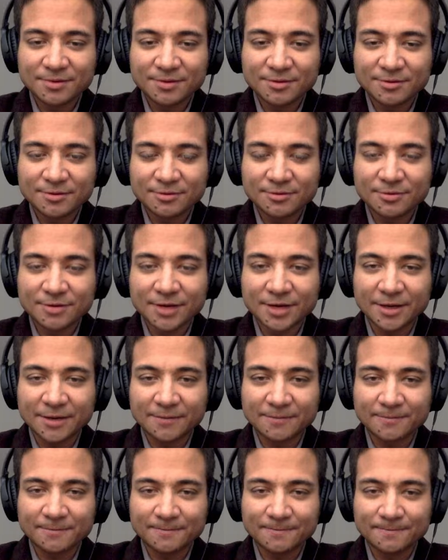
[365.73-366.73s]
right.
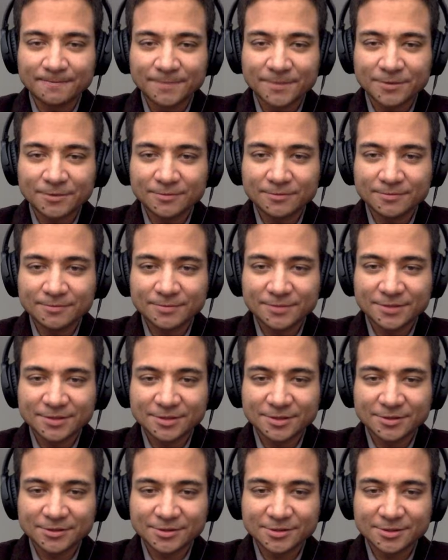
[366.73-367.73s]
Oh, let's
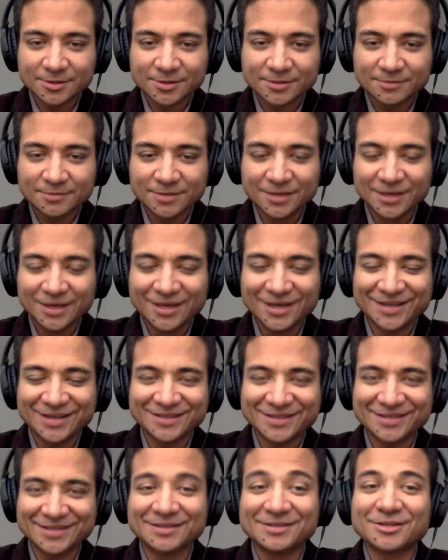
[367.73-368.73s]
close this.
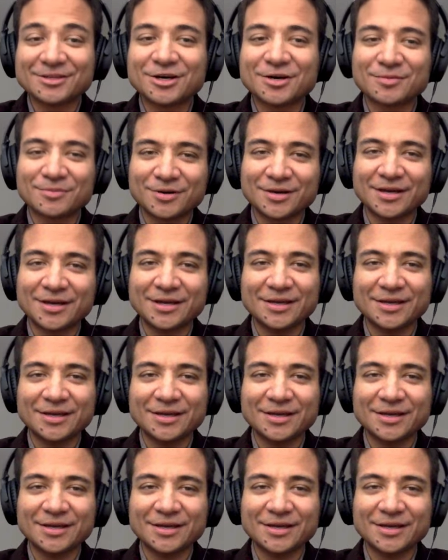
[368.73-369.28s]
It's at the top right.